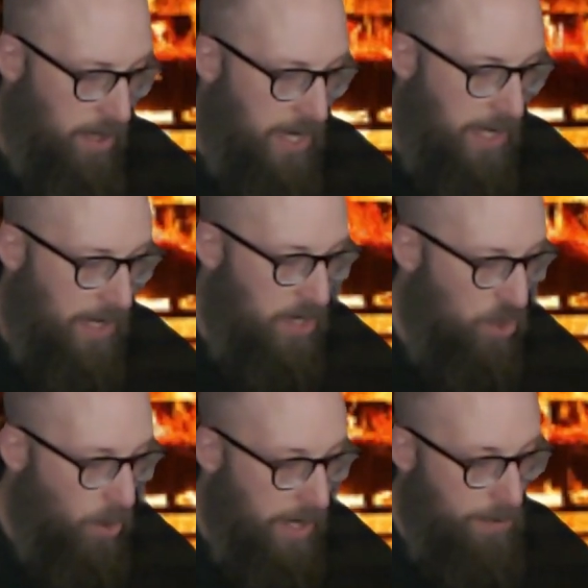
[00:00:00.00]
He had
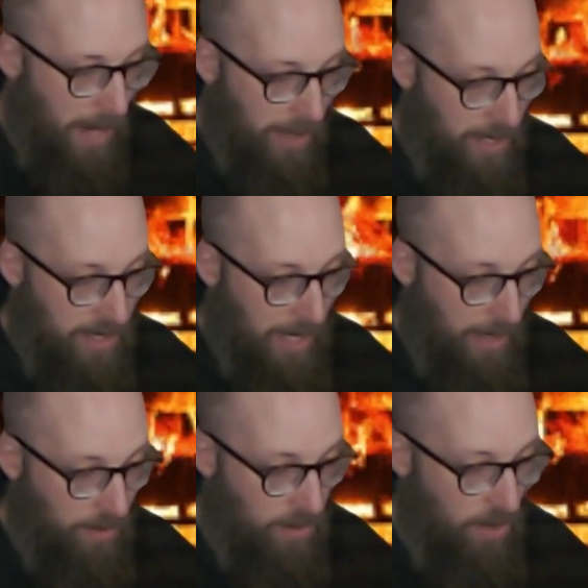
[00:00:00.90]
enjoyed my
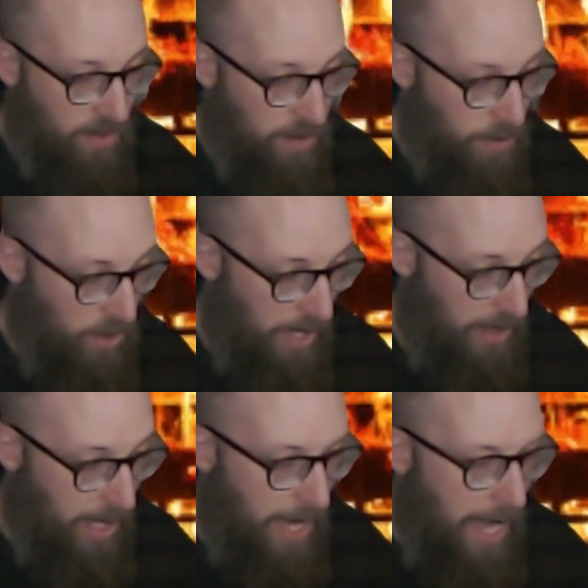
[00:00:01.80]
listening of his music
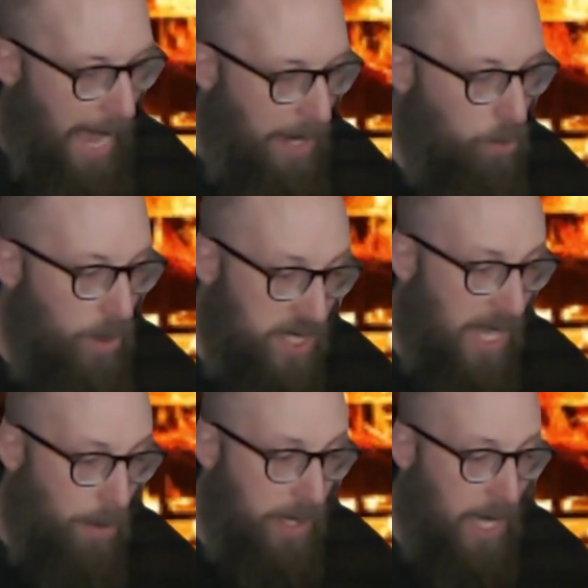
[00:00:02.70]
and wished
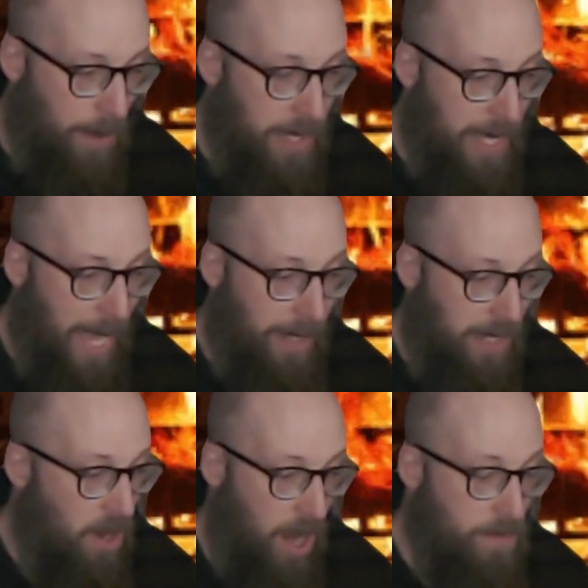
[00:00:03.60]
I would come again
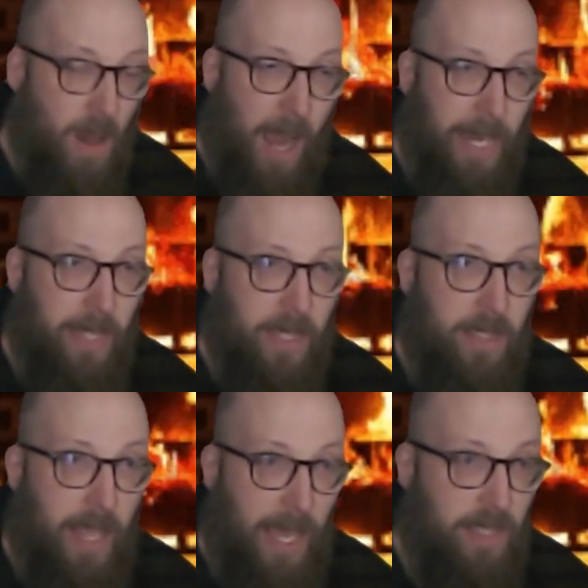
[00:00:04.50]
and not mind
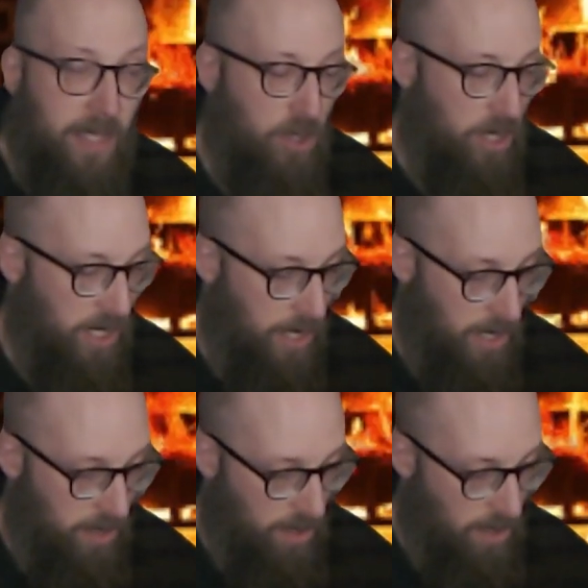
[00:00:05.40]
his
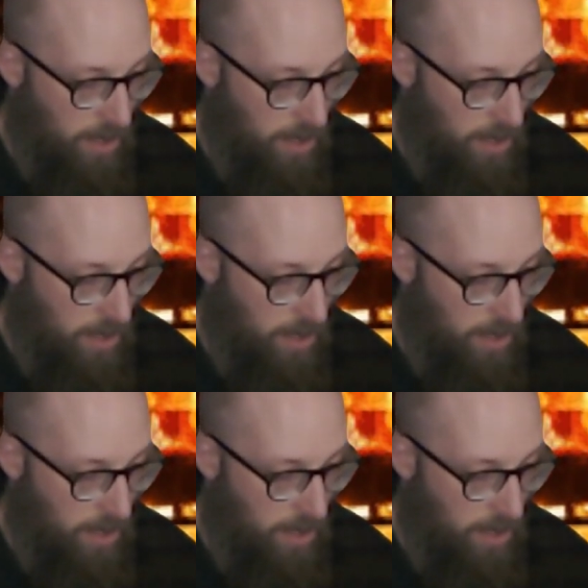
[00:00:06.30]
eccentricities.